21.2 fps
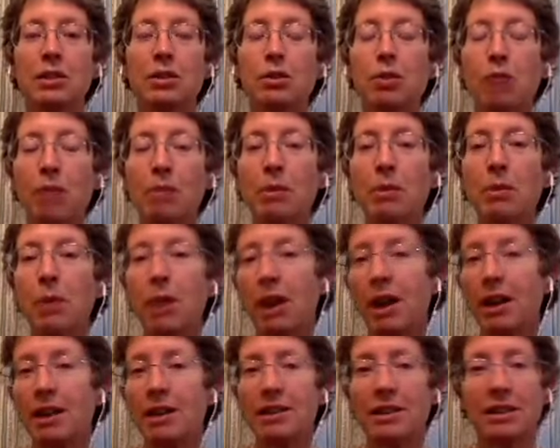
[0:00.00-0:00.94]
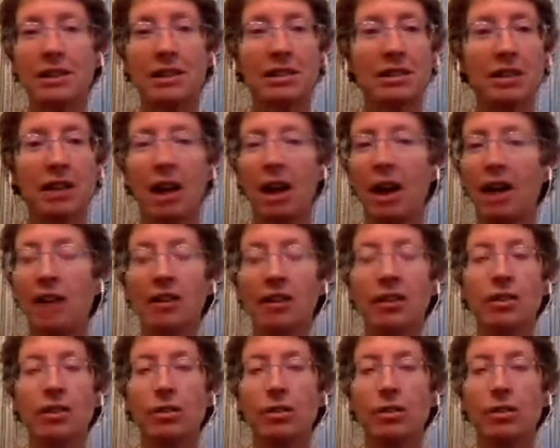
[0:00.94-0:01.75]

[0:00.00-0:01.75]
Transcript: trauma wise is not